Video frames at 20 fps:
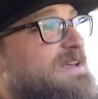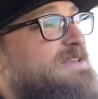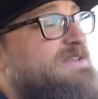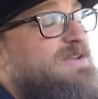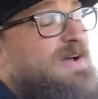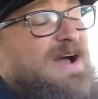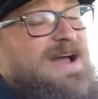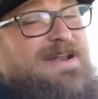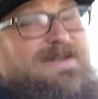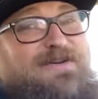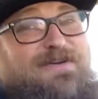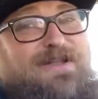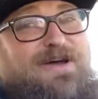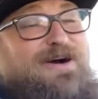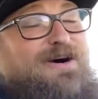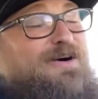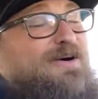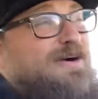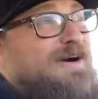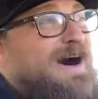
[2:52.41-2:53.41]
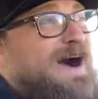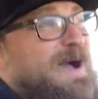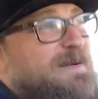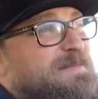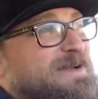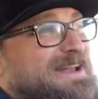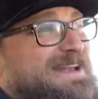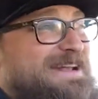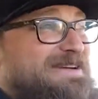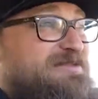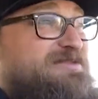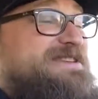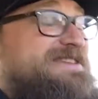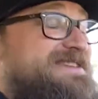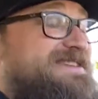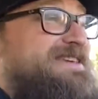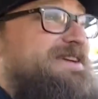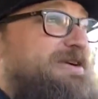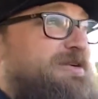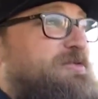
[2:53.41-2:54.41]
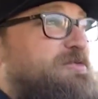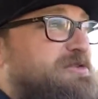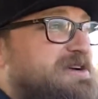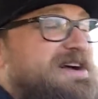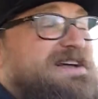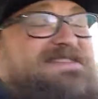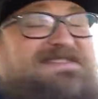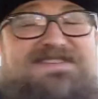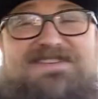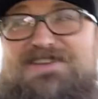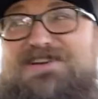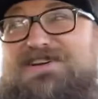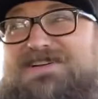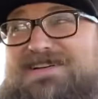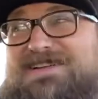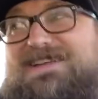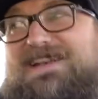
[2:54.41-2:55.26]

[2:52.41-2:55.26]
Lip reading: so I don't know. I mean, it still runs good